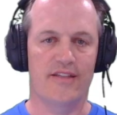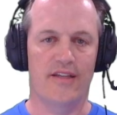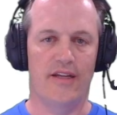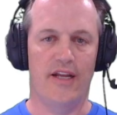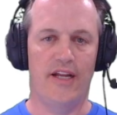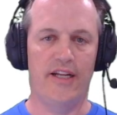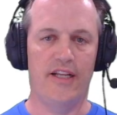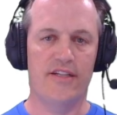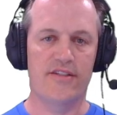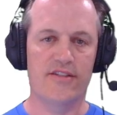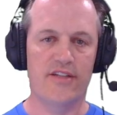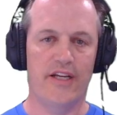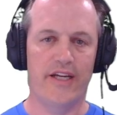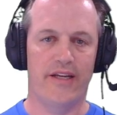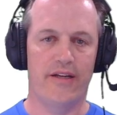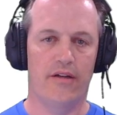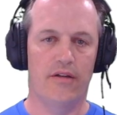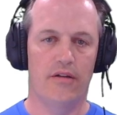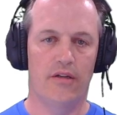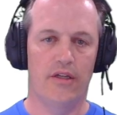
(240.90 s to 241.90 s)
at any
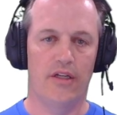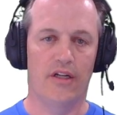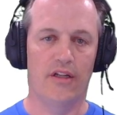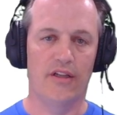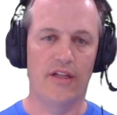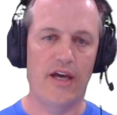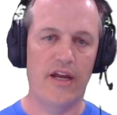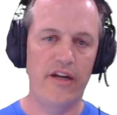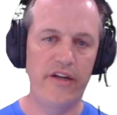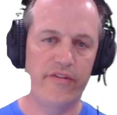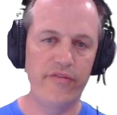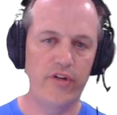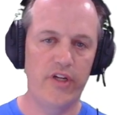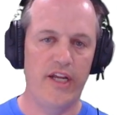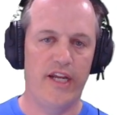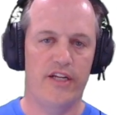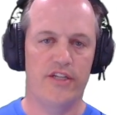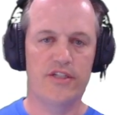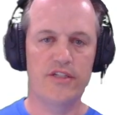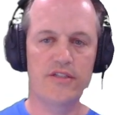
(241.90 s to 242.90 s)
site in a lot of different
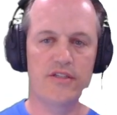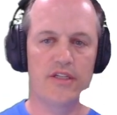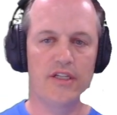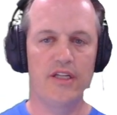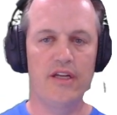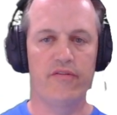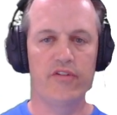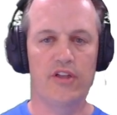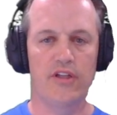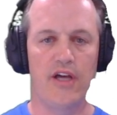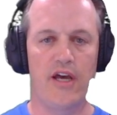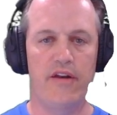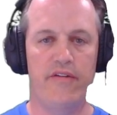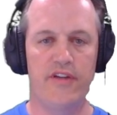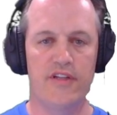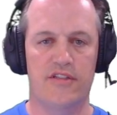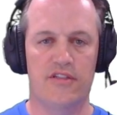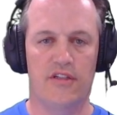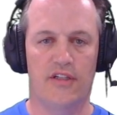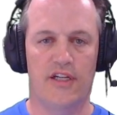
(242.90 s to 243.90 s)
ages. It can have a lot of
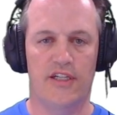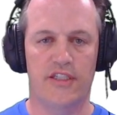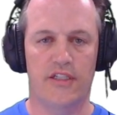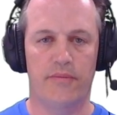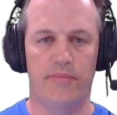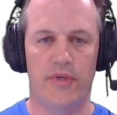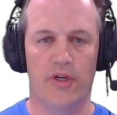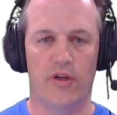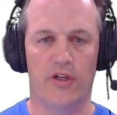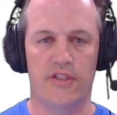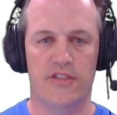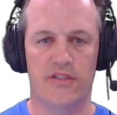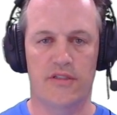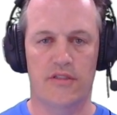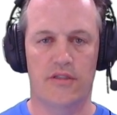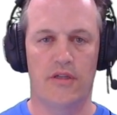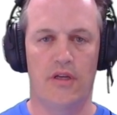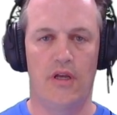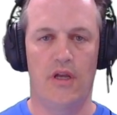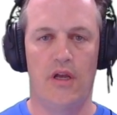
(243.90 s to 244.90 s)
histologic
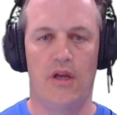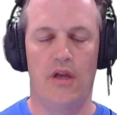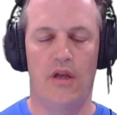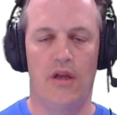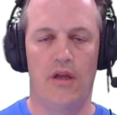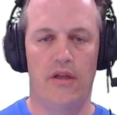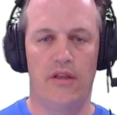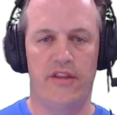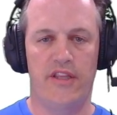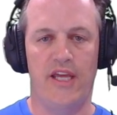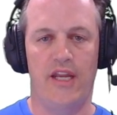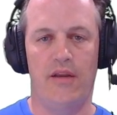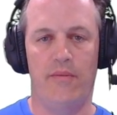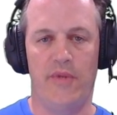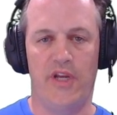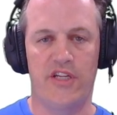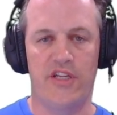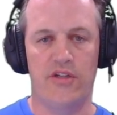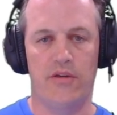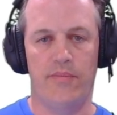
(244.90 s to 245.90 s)
appearances. That
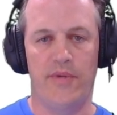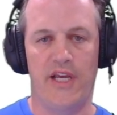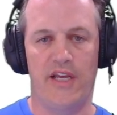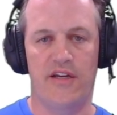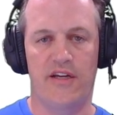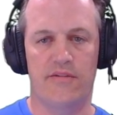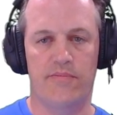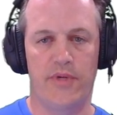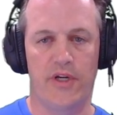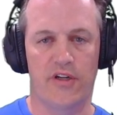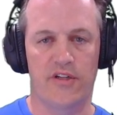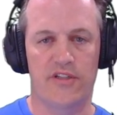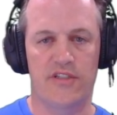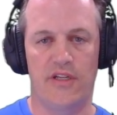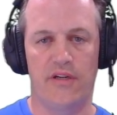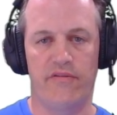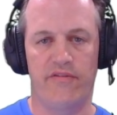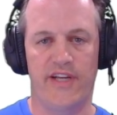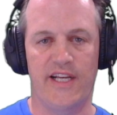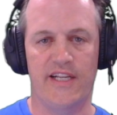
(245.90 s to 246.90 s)

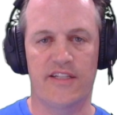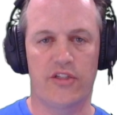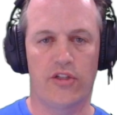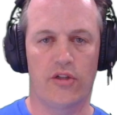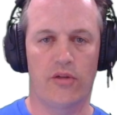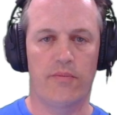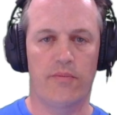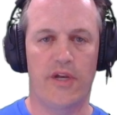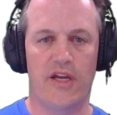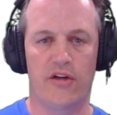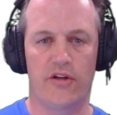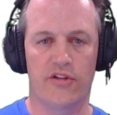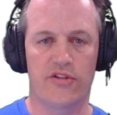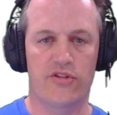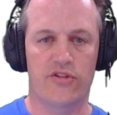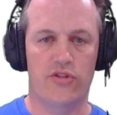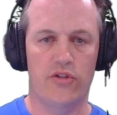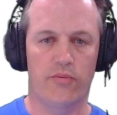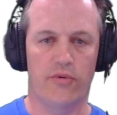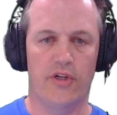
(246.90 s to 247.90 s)
hemangioparasitic vascular pattern is
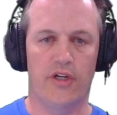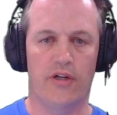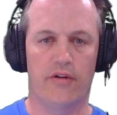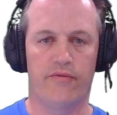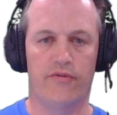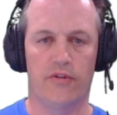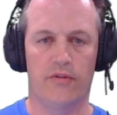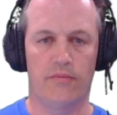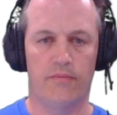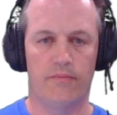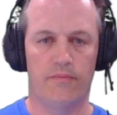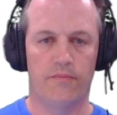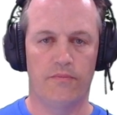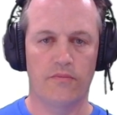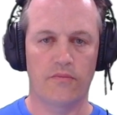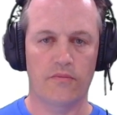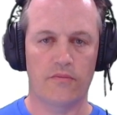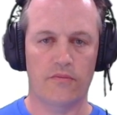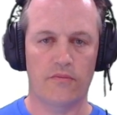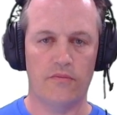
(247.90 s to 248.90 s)
super helpful.
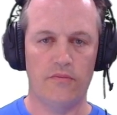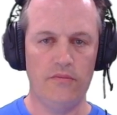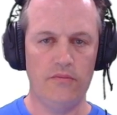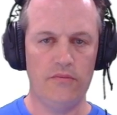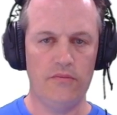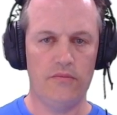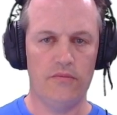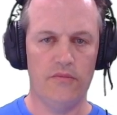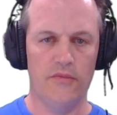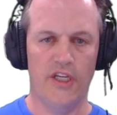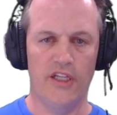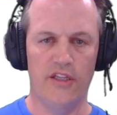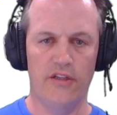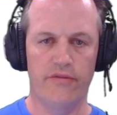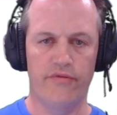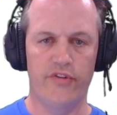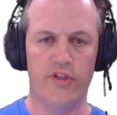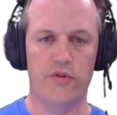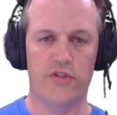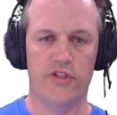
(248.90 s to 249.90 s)
The
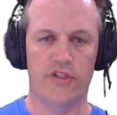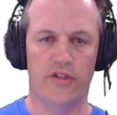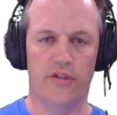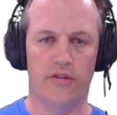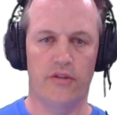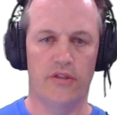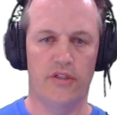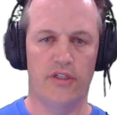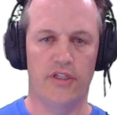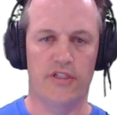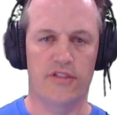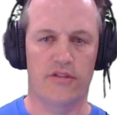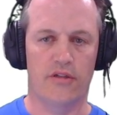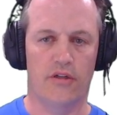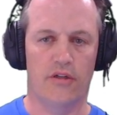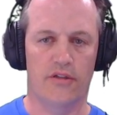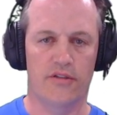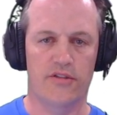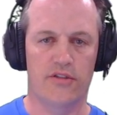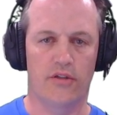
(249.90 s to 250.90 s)
fusion is
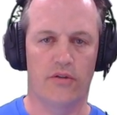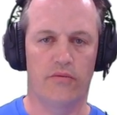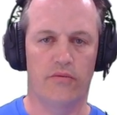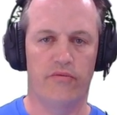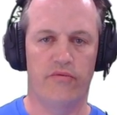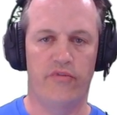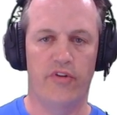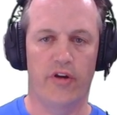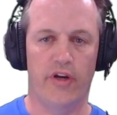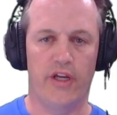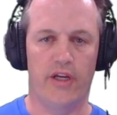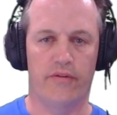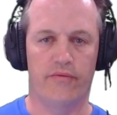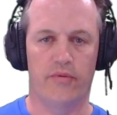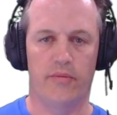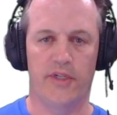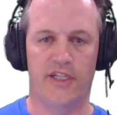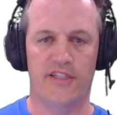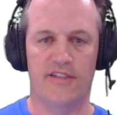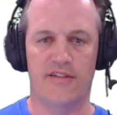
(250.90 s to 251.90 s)
also very
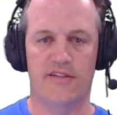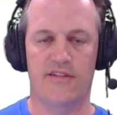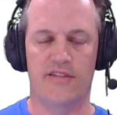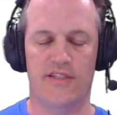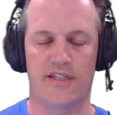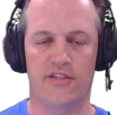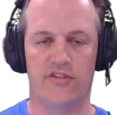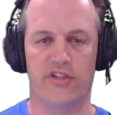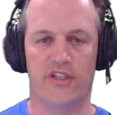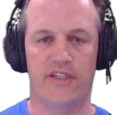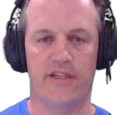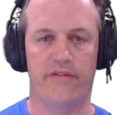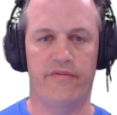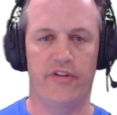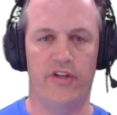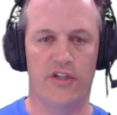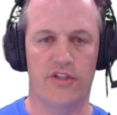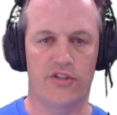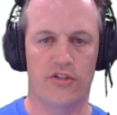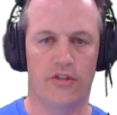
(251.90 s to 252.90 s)
helpful because it's essentially
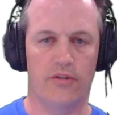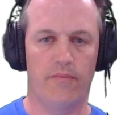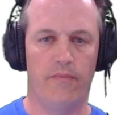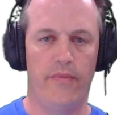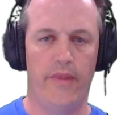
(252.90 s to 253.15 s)
definitional.